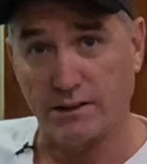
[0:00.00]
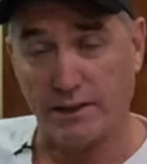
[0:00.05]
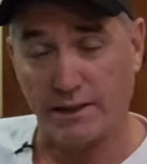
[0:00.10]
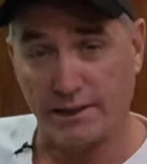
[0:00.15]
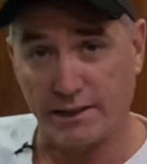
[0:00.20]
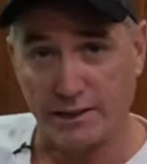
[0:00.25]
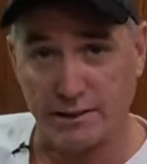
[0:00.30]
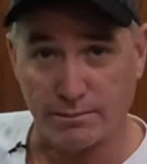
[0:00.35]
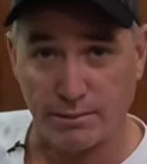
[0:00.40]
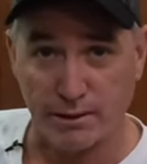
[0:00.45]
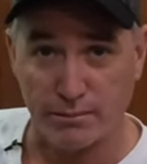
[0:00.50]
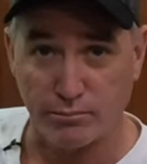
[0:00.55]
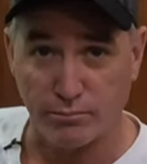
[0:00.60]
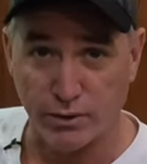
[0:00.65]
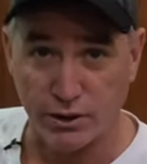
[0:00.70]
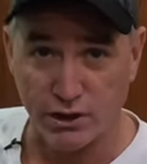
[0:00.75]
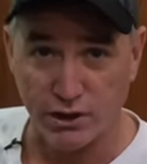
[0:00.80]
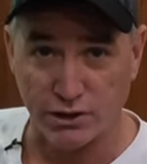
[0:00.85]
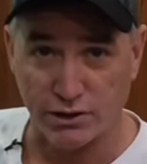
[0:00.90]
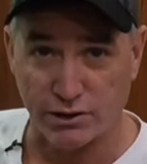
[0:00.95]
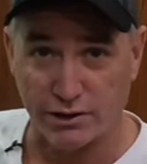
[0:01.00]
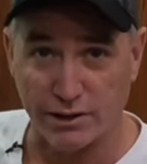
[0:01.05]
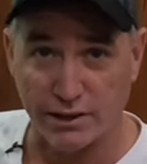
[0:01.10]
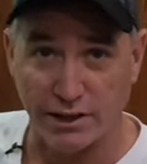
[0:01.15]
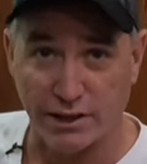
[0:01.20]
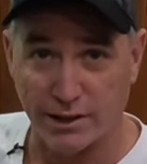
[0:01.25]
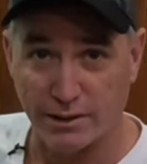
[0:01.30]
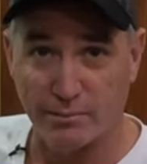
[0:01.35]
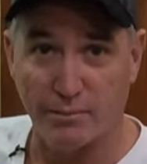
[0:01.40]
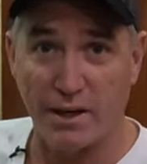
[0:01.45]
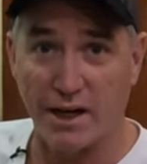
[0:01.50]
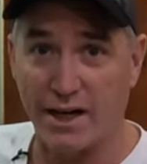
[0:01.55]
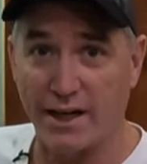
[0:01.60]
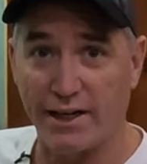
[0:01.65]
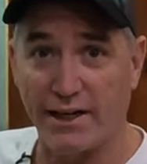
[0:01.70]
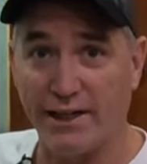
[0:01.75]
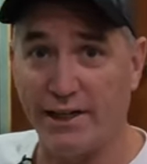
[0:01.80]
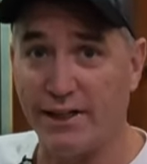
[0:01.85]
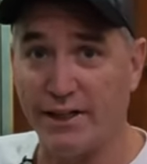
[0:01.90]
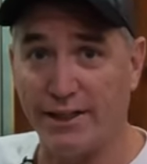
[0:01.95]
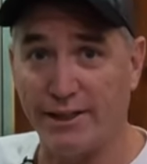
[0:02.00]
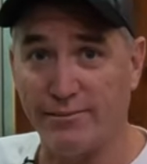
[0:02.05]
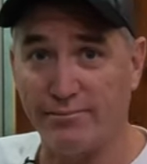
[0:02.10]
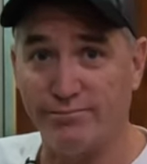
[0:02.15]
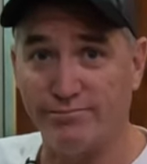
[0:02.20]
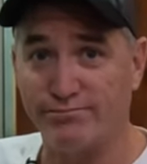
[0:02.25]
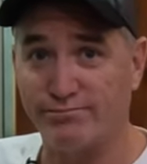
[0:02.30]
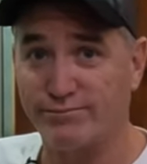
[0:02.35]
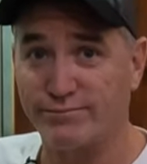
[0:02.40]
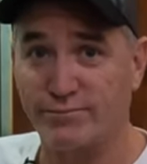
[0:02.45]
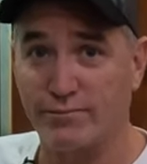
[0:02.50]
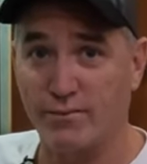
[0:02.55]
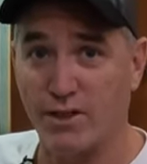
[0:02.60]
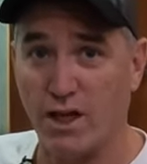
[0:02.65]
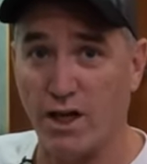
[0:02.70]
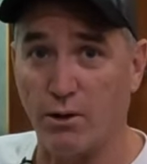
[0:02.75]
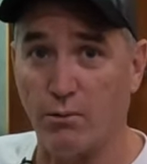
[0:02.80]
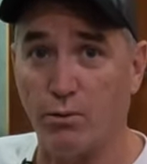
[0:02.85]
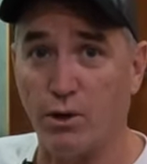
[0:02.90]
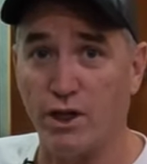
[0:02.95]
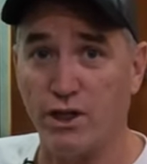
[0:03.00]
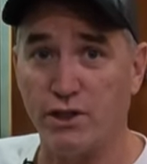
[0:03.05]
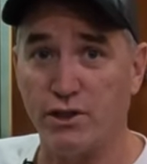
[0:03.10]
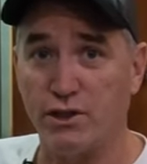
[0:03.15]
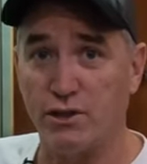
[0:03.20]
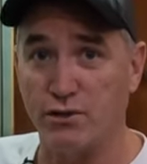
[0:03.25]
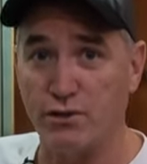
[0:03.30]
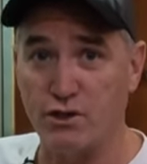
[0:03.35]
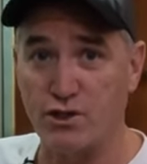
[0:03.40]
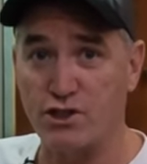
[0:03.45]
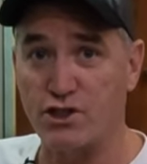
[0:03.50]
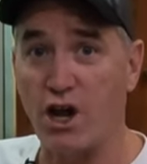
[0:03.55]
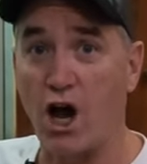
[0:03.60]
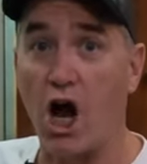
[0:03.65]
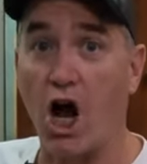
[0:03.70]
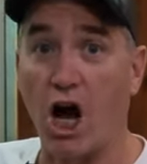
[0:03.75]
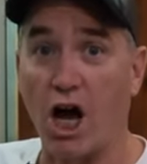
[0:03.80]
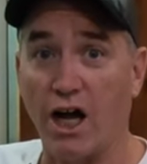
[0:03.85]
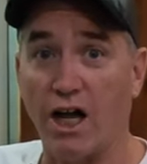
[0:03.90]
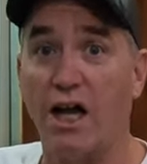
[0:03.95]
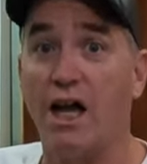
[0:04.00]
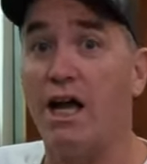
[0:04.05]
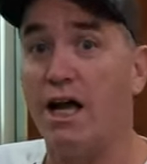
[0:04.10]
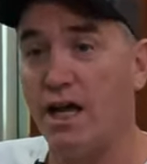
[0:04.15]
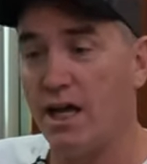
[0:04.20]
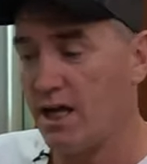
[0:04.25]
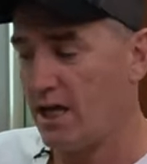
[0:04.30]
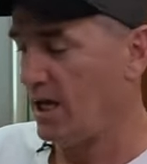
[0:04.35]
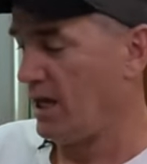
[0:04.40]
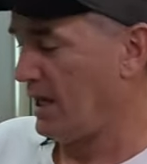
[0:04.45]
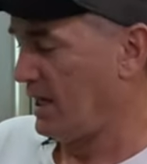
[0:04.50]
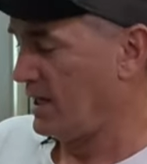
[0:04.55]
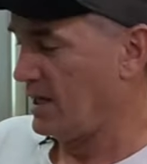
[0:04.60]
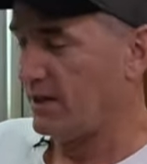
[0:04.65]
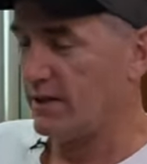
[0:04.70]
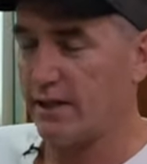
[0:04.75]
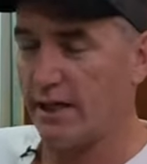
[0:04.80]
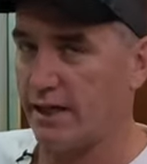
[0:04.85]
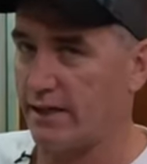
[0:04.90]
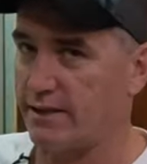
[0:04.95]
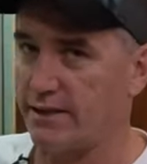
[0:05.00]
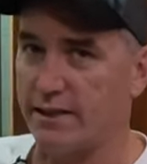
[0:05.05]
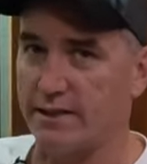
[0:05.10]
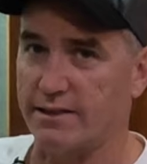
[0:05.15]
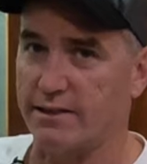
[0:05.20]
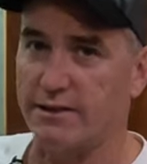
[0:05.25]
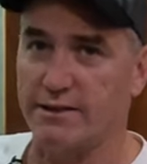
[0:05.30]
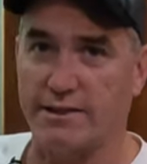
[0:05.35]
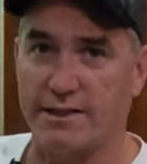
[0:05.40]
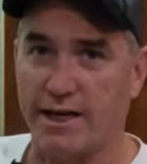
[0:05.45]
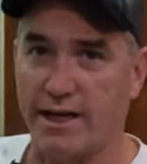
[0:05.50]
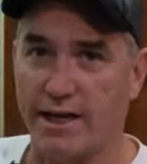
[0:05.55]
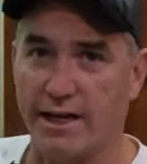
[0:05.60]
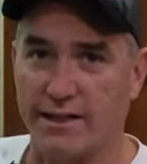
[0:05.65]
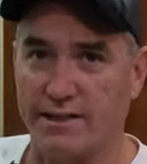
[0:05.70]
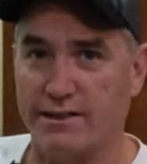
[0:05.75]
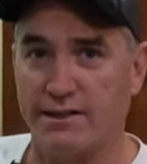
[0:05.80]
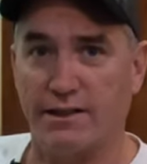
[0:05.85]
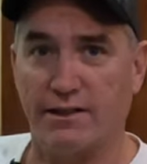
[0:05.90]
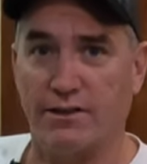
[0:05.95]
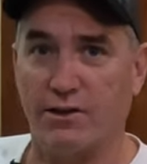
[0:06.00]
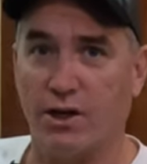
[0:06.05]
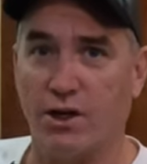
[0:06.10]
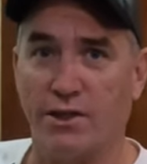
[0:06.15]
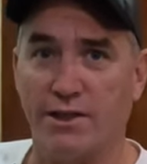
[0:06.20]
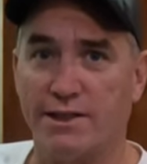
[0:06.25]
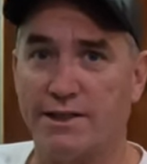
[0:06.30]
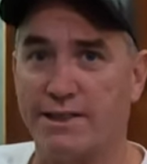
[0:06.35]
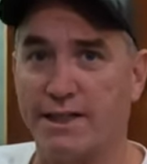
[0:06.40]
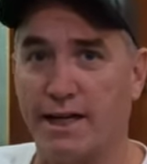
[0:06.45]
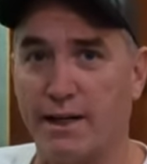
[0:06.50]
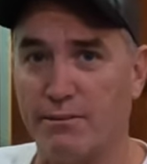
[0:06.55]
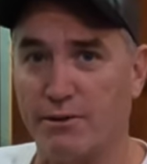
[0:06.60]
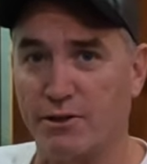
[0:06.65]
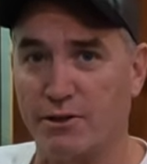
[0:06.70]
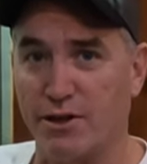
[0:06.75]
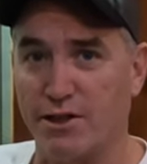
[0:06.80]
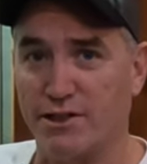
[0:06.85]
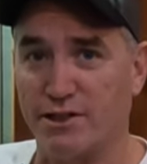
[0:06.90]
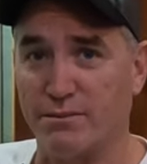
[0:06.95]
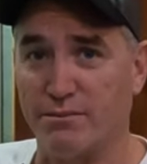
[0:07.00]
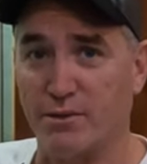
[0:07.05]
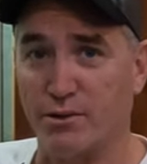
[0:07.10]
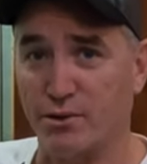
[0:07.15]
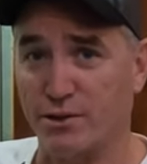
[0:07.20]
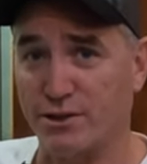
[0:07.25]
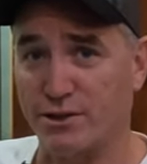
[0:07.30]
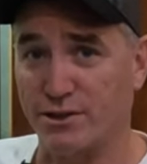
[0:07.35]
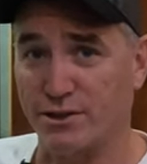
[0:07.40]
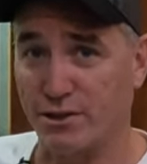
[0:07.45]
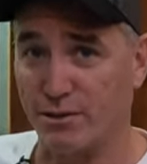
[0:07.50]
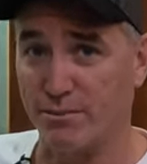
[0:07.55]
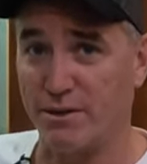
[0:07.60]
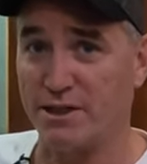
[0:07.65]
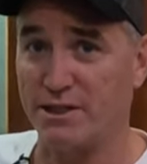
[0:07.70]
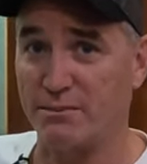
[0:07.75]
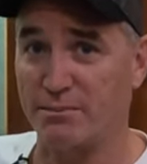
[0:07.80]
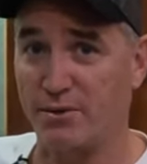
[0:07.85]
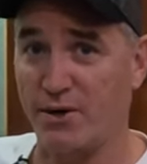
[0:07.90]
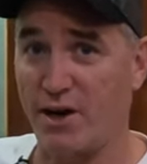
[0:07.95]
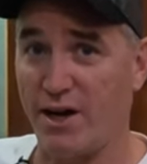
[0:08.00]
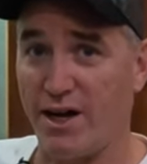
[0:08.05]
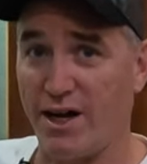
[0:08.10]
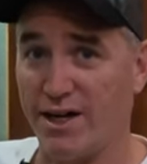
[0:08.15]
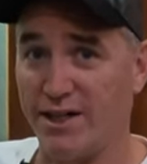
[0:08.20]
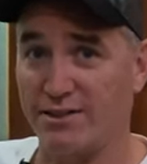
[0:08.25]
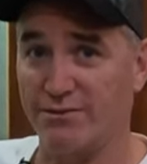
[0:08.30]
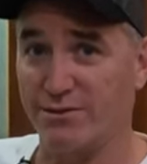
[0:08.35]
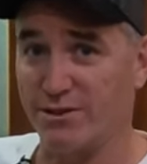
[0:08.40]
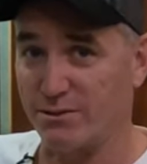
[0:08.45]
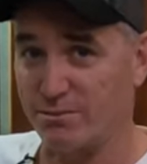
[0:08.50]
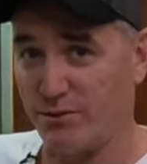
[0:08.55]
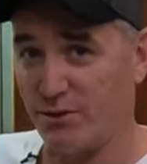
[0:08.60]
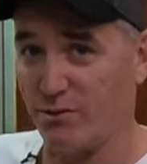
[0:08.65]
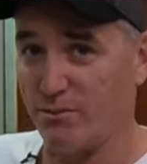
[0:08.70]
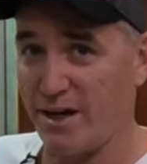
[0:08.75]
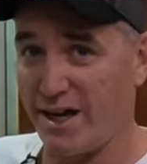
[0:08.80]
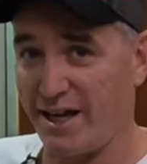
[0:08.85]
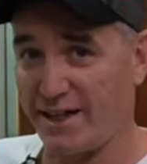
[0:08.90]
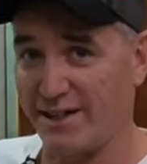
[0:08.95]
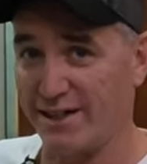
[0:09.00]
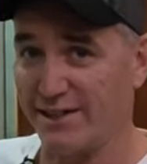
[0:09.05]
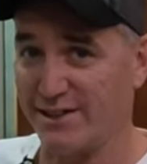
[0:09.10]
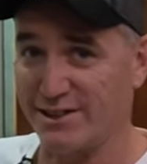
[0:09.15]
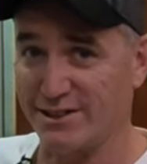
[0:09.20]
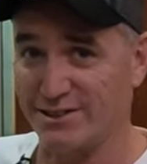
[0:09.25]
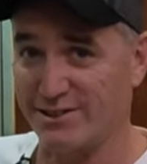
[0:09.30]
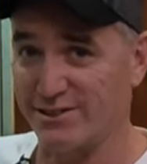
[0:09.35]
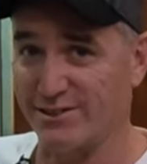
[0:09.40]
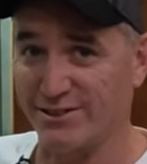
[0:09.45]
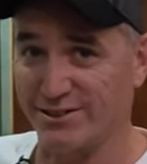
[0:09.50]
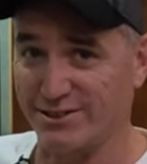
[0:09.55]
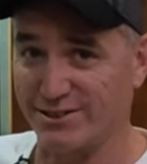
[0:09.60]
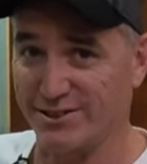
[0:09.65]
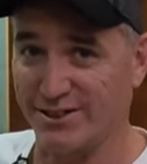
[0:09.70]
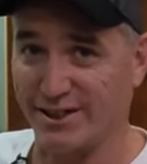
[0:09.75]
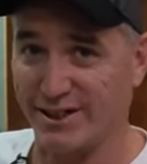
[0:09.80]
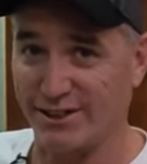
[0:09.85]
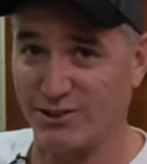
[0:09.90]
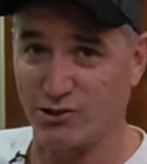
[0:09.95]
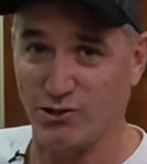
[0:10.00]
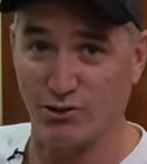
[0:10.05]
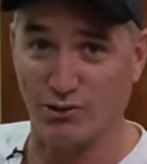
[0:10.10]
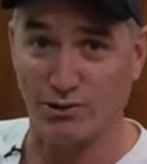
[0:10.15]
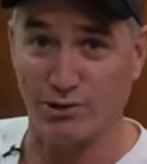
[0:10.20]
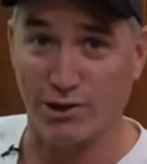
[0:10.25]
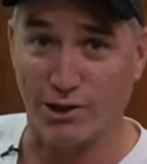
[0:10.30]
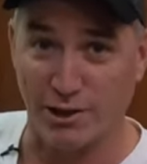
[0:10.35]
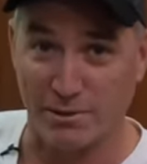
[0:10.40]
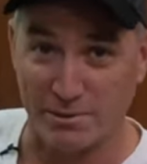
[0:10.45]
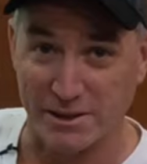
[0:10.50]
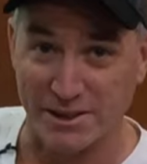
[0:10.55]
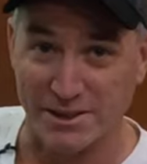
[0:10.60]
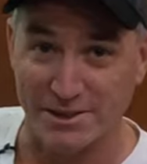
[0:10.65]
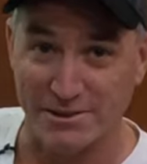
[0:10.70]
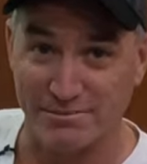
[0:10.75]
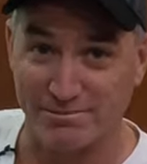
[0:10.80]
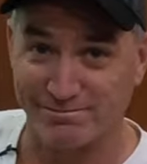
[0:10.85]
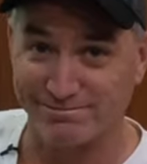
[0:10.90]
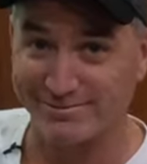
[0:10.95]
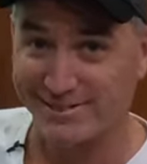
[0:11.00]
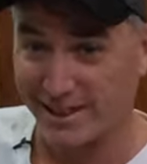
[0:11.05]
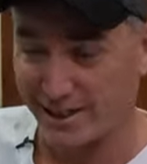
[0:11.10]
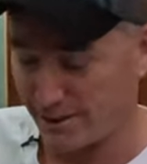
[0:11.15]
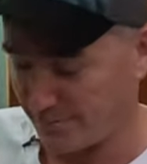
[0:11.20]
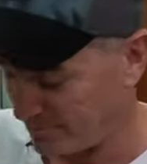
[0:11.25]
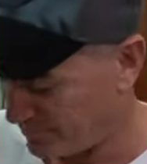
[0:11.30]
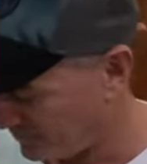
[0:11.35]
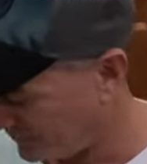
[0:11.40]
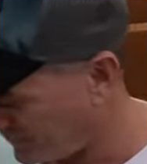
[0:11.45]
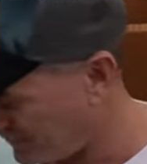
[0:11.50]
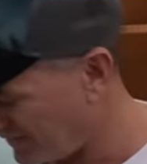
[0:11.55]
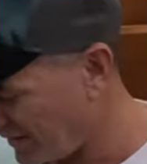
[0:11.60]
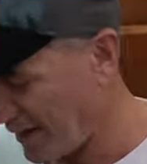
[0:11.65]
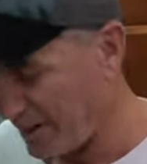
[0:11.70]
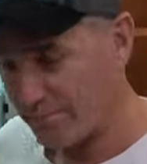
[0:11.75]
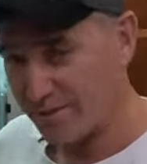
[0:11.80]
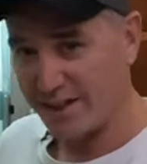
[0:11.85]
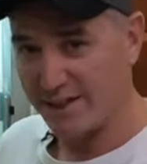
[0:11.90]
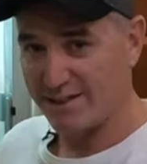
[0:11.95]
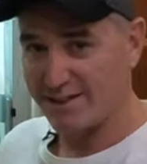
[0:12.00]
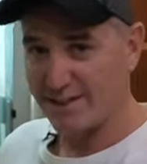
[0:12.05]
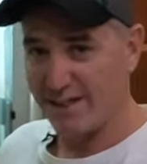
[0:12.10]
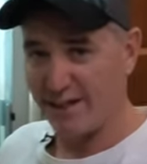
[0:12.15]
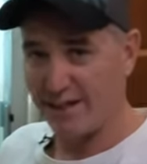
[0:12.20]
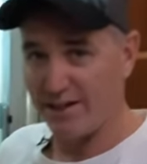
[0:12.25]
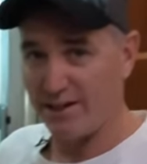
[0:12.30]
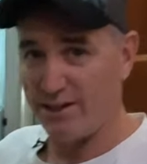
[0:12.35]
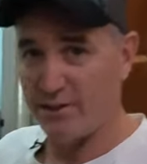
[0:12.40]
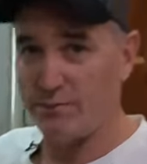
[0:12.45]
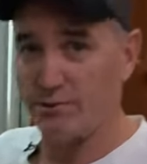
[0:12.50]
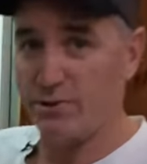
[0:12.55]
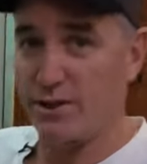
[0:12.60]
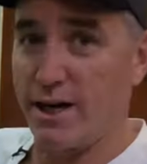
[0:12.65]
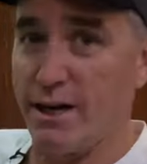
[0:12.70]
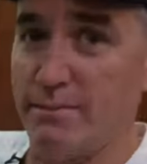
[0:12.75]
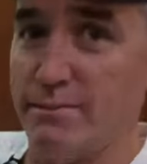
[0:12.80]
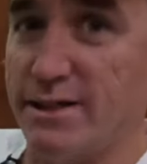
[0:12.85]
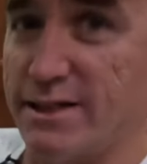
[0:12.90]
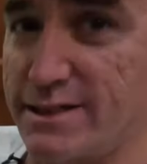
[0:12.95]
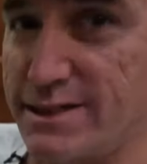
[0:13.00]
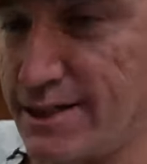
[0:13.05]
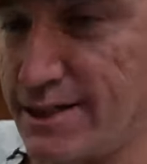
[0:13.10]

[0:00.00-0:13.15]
like it's been butchered by a one-tooth saw. That doesn't change. They're all the same across the board. So don't be surprised when you pull back and it just looks like total garbage. Okay, that being said, I will grab this